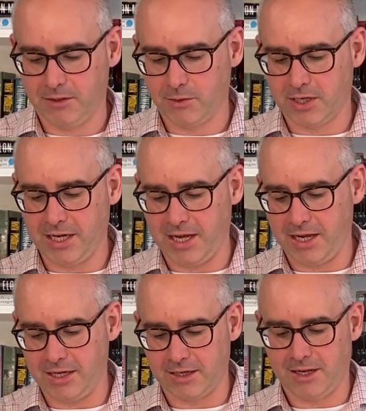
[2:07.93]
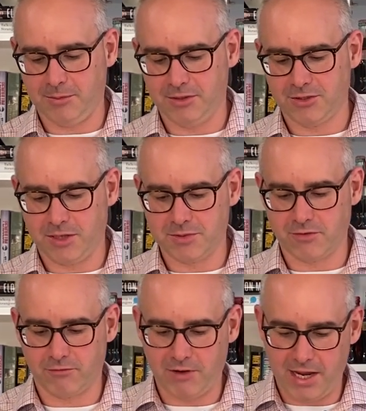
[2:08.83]
We're gonna add a couple of drops
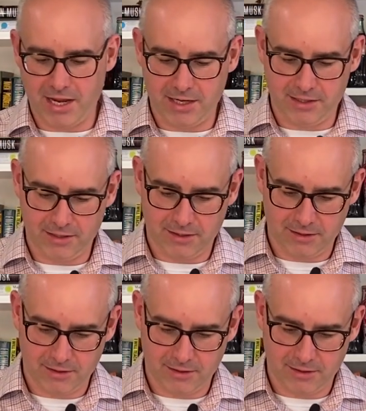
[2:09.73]
of red